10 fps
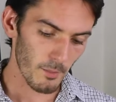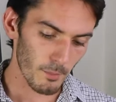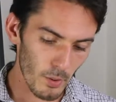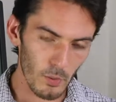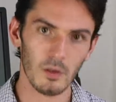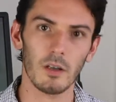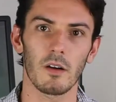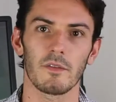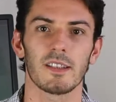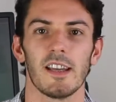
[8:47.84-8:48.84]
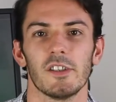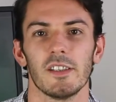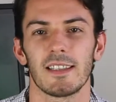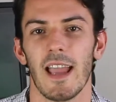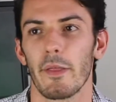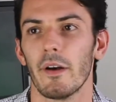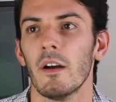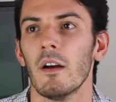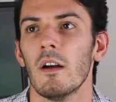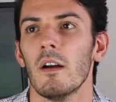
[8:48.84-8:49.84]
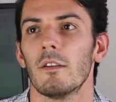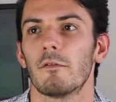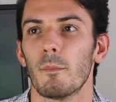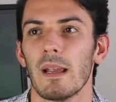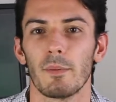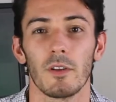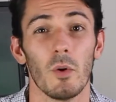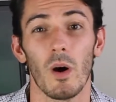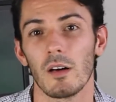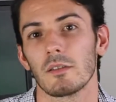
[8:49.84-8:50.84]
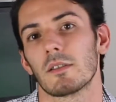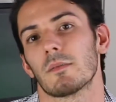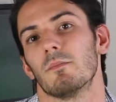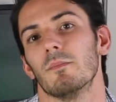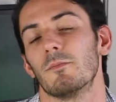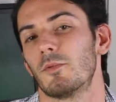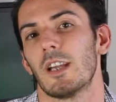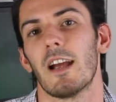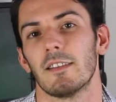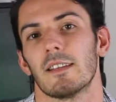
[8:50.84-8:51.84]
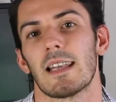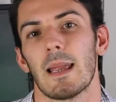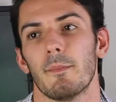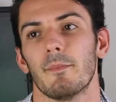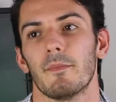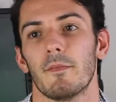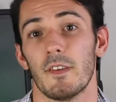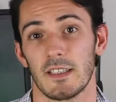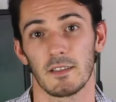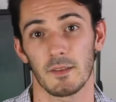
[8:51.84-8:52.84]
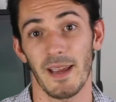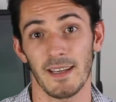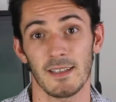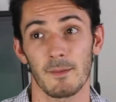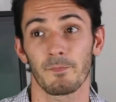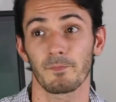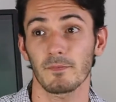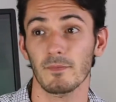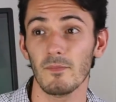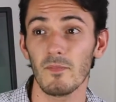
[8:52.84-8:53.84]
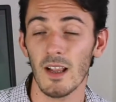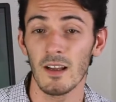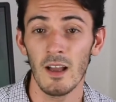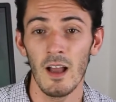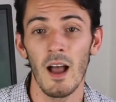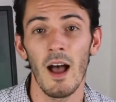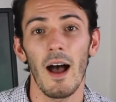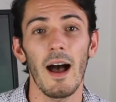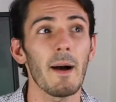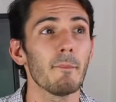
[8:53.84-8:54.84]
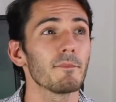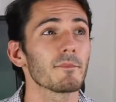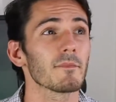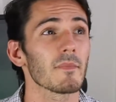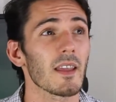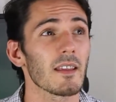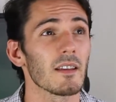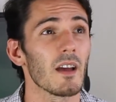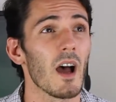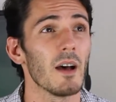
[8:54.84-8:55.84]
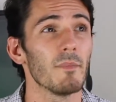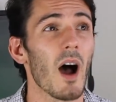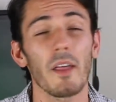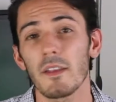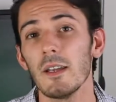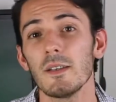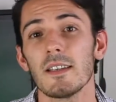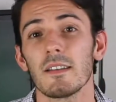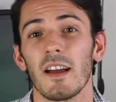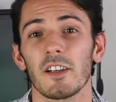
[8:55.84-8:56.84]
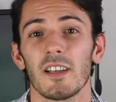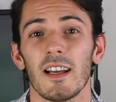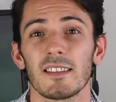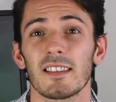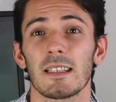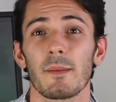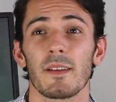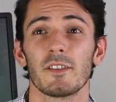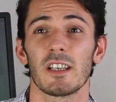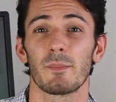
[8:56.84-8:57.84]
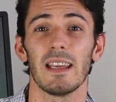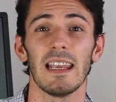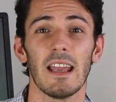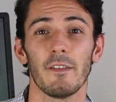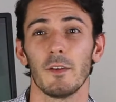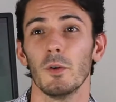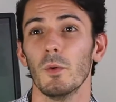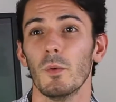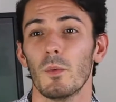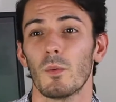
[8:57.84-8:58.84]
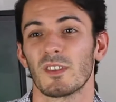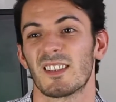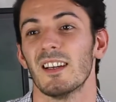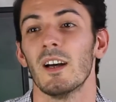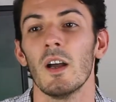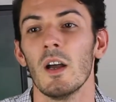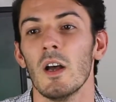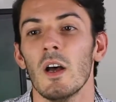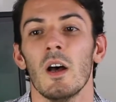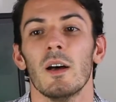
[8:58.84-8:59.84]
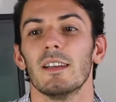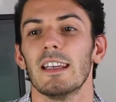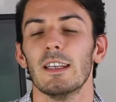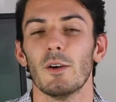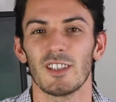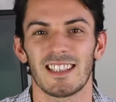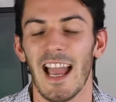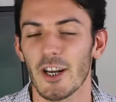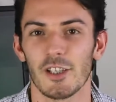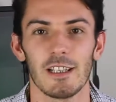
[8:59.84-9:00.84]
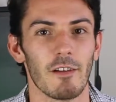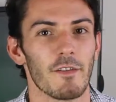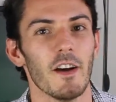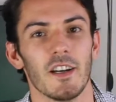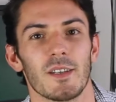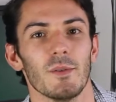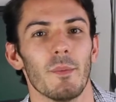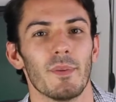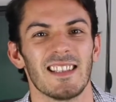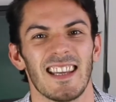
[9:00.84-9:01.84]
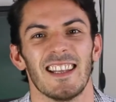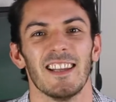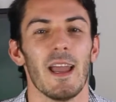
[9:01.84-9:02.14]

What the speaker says: pool a conversation together from people who aren't sharing the same physical space. Other uses of hashtags can sometimes just be if you want to just casually refer to a particular